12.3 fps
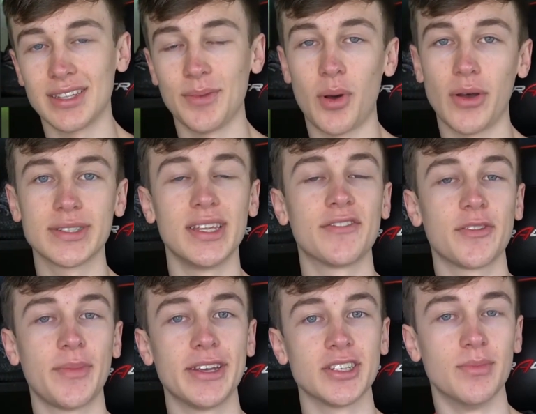They posted
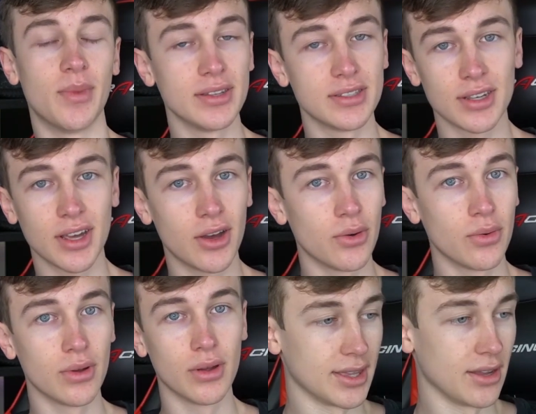information months
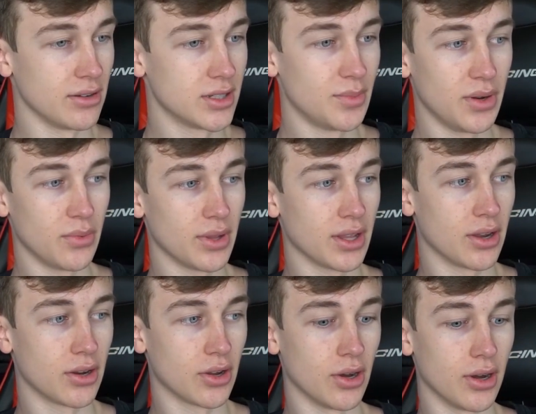ago. Those have been really
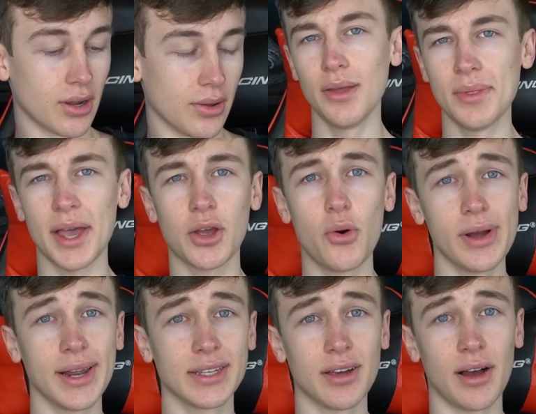good to cook. That coin
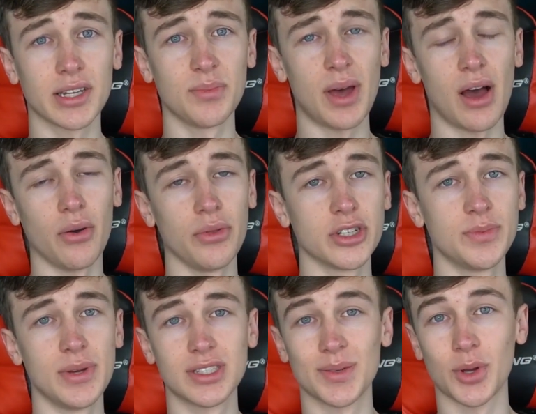I talked about, there's
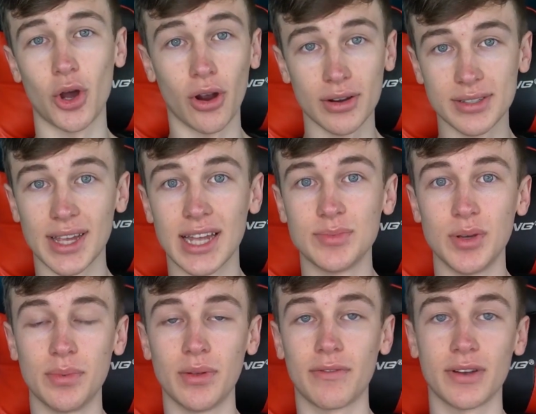been some card sets
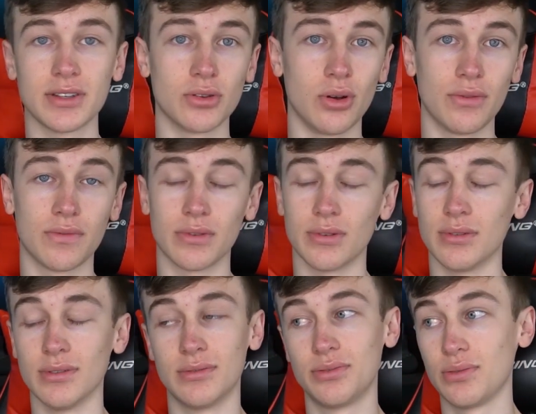people have resold for
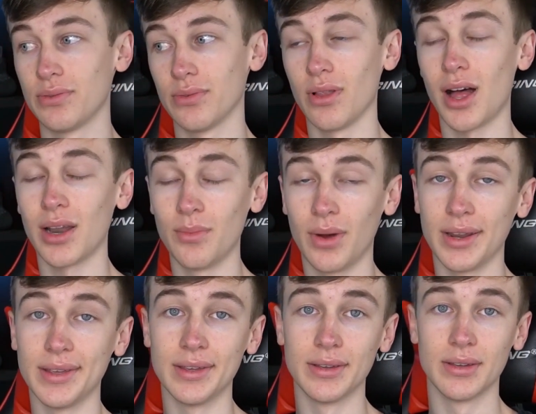a lot of money.